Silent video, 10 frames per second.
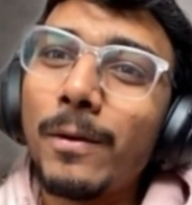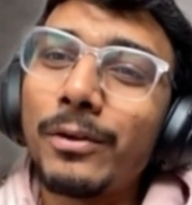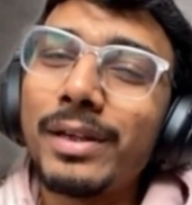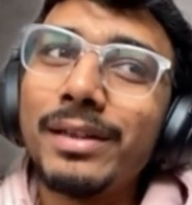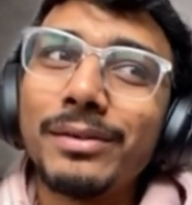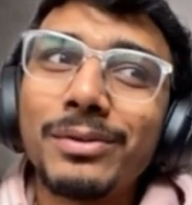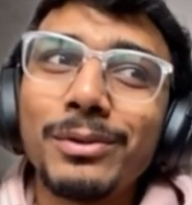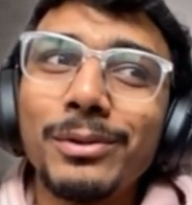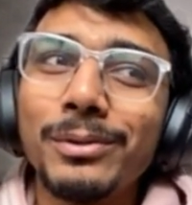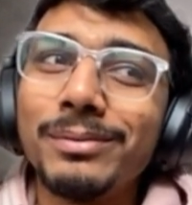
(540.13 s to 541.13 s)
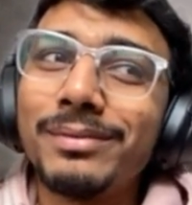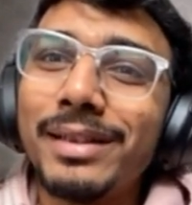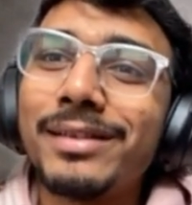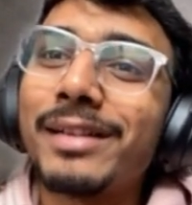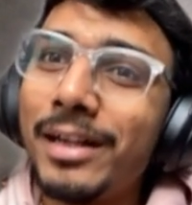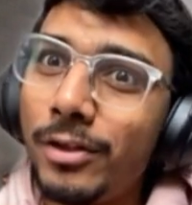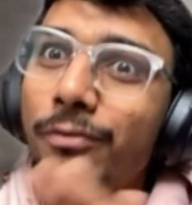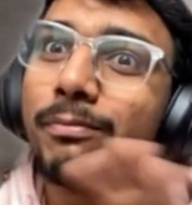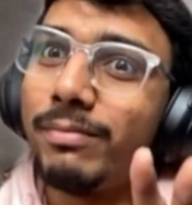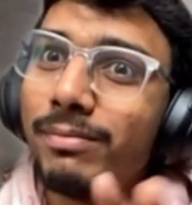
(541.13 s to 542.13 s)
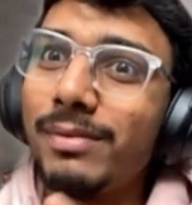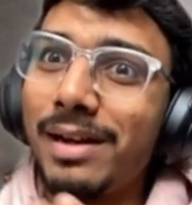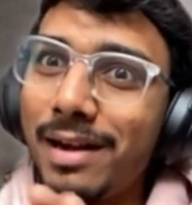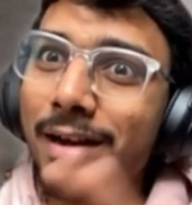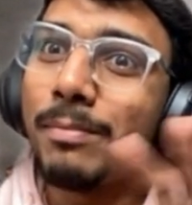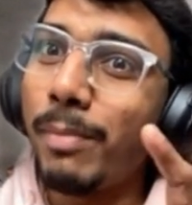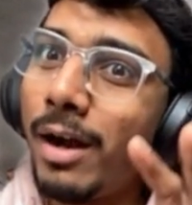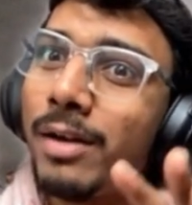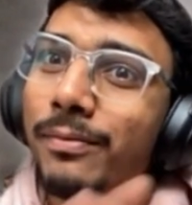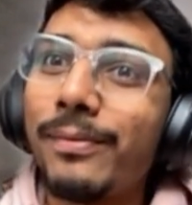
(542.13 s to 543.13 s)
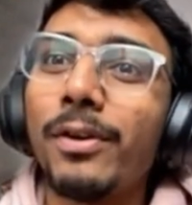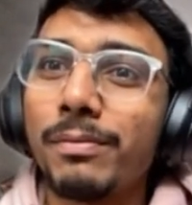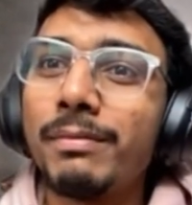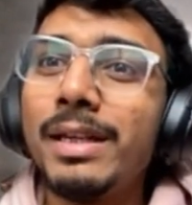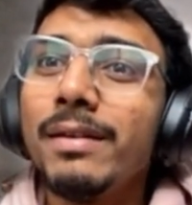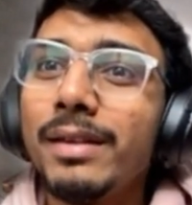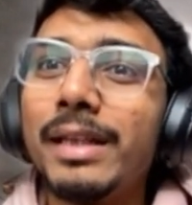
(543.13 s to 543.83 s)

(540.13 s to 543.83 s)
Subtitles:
Okay, so that's kind of hard part for me